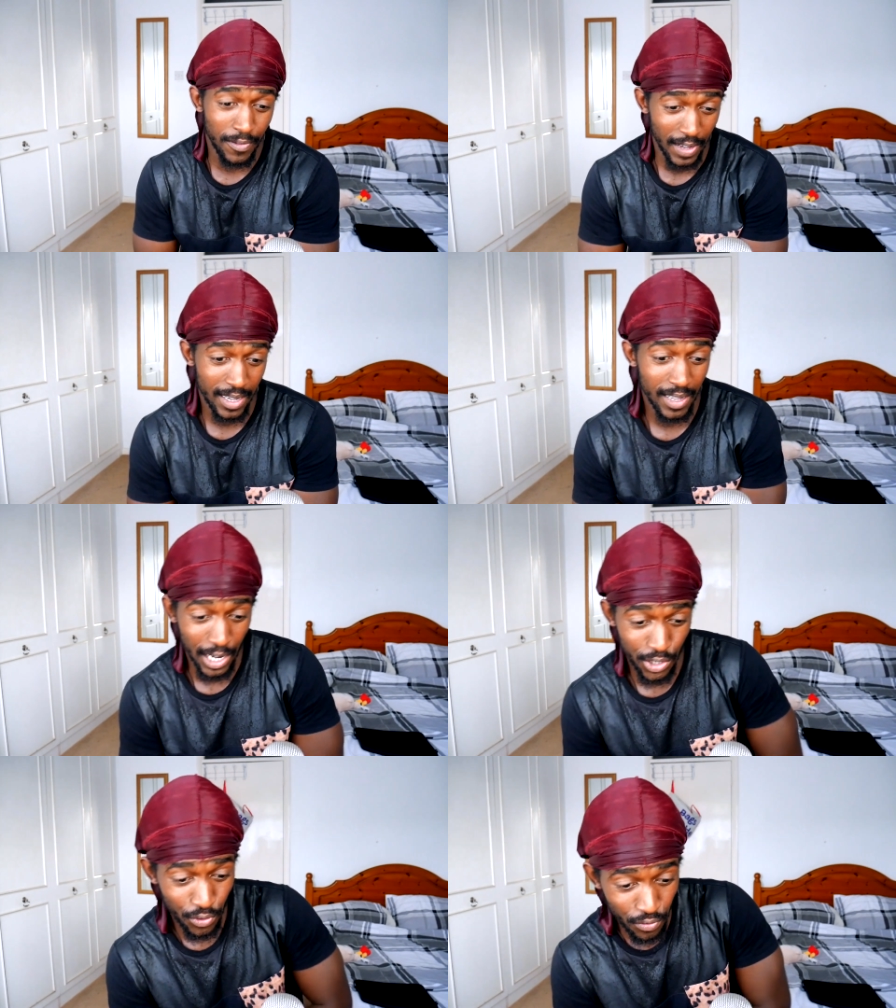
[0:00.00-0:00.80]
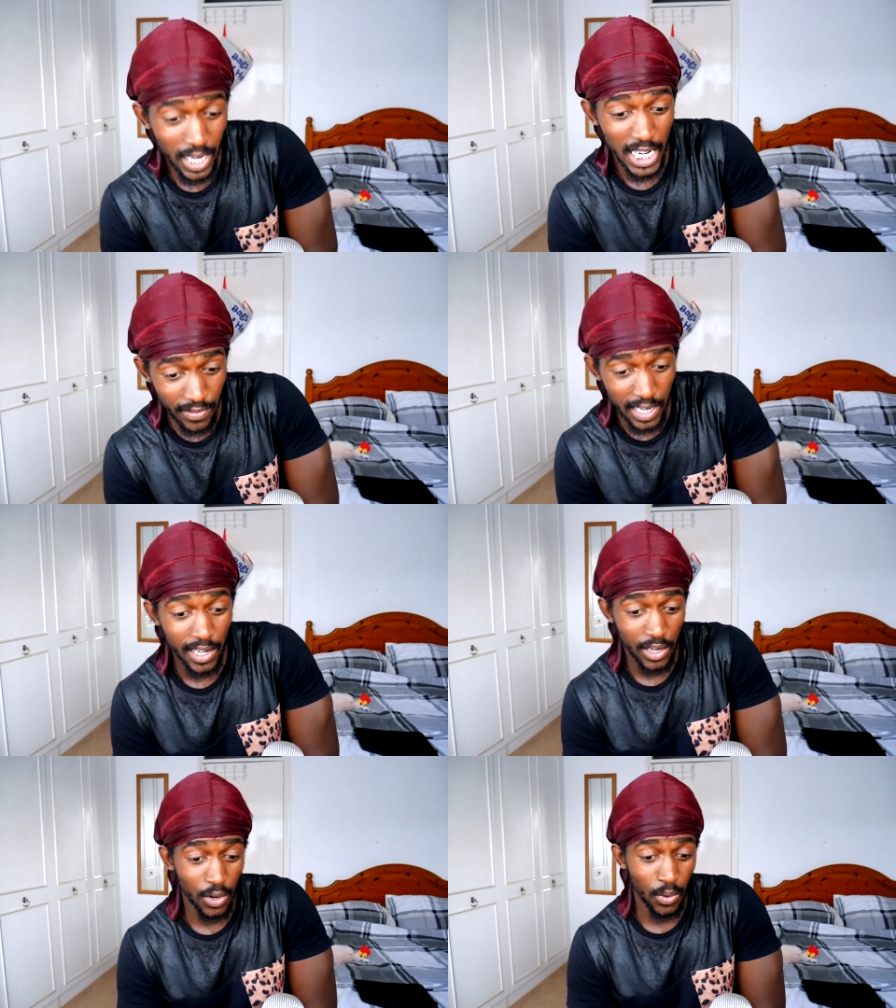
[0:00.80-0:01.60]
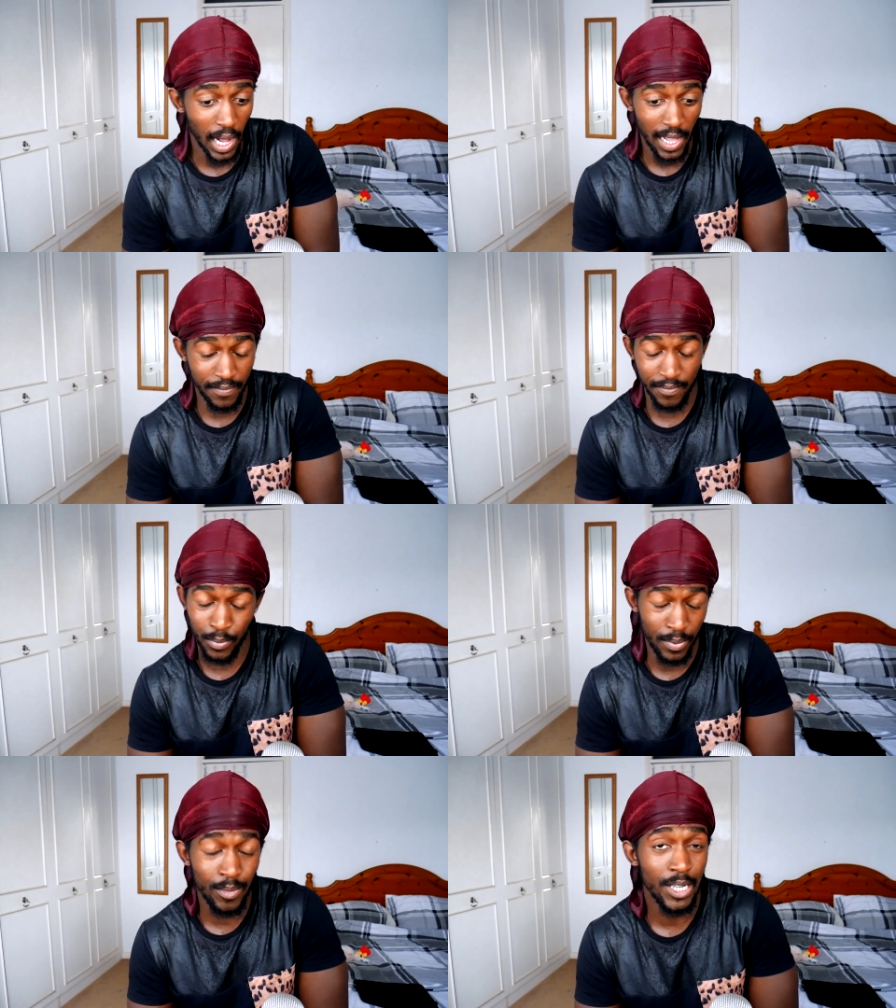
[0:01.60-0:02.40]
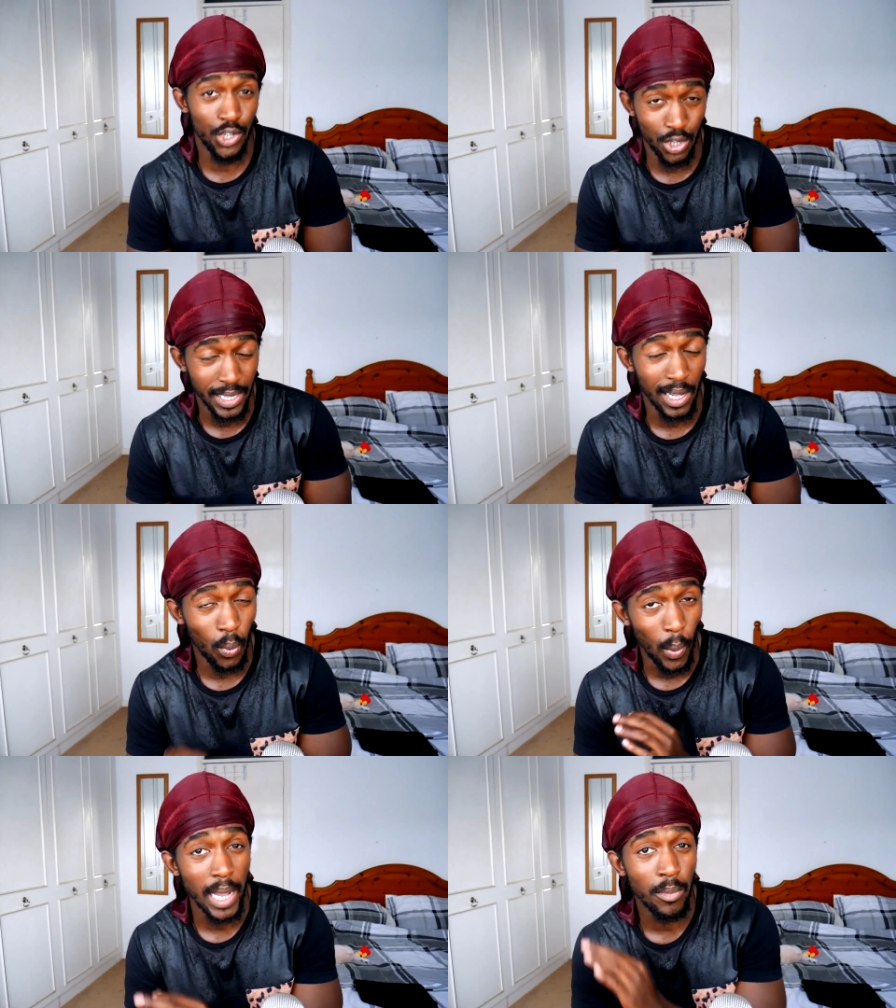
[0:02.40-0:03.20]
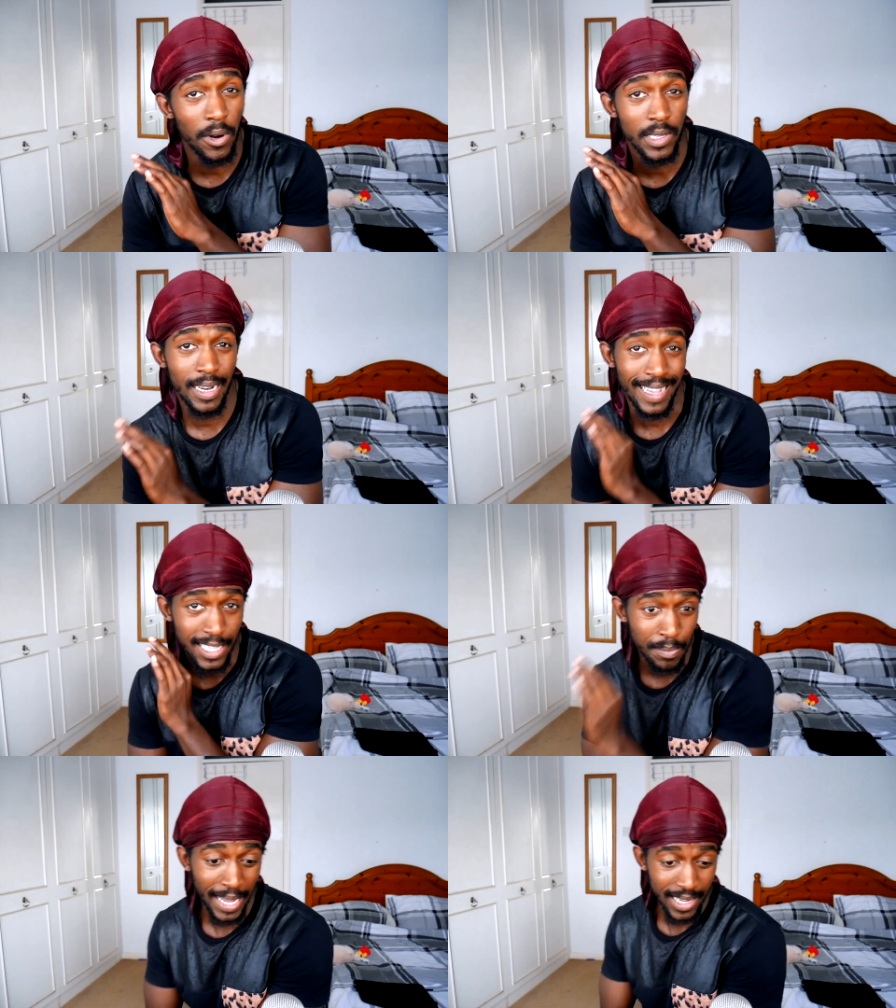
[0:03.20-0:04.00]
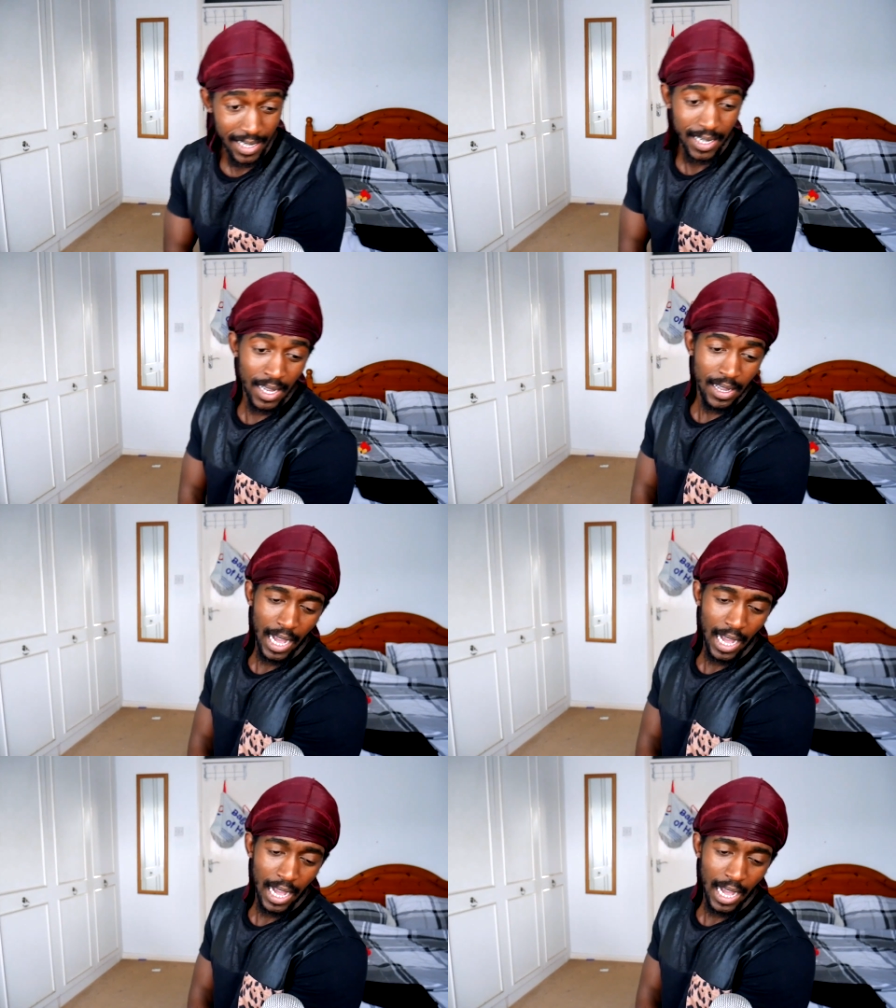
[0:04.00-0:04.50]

fucking actually really, really cool. I enjoyed that way more than I expected.